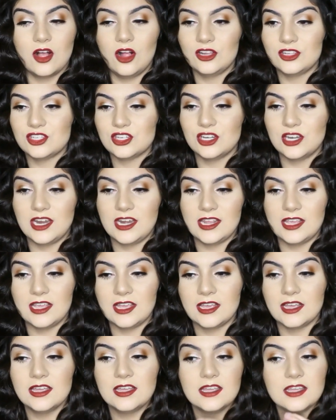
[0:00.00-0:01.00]

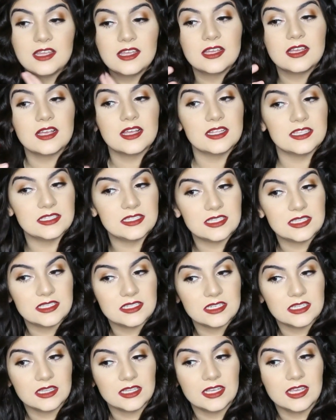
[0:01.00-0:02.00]
alternating
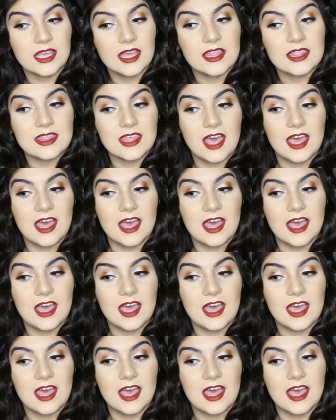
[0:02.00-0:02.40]
consistently.